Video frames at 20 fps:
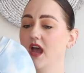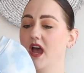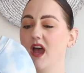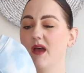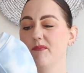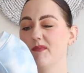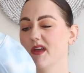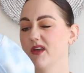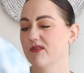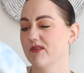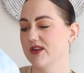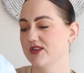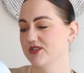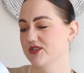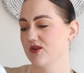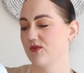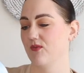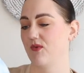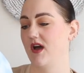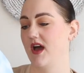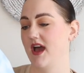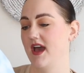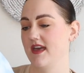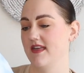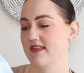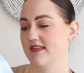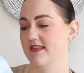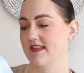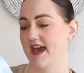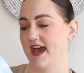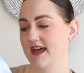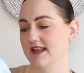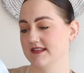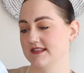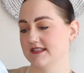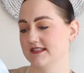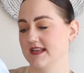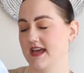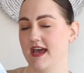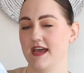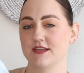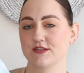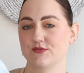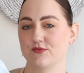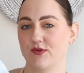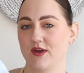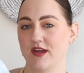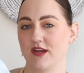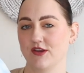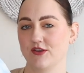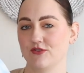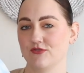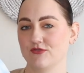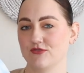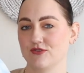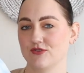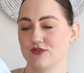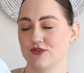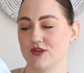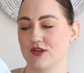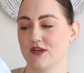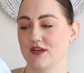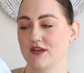I'm not quite sure why that size range